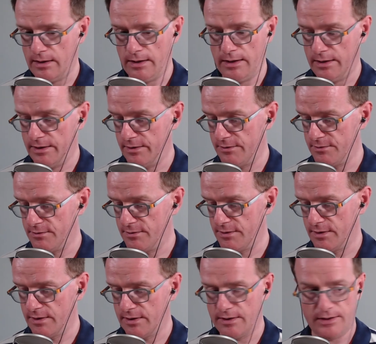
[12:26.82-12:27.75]

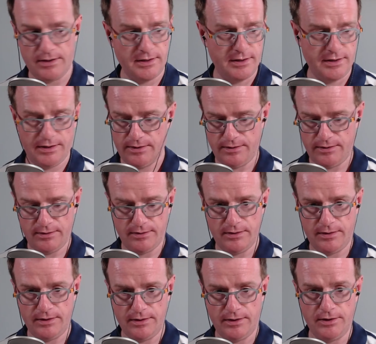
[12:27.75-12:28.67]
And
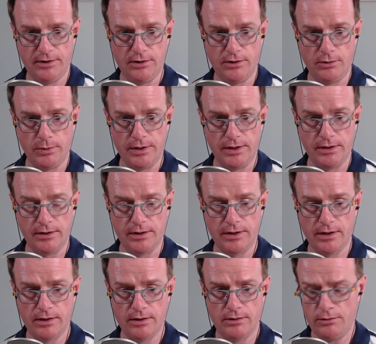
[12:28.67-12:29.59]
here
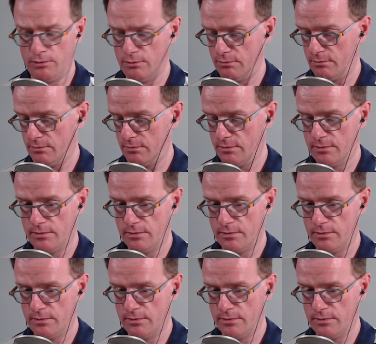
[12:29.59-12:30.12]
we go.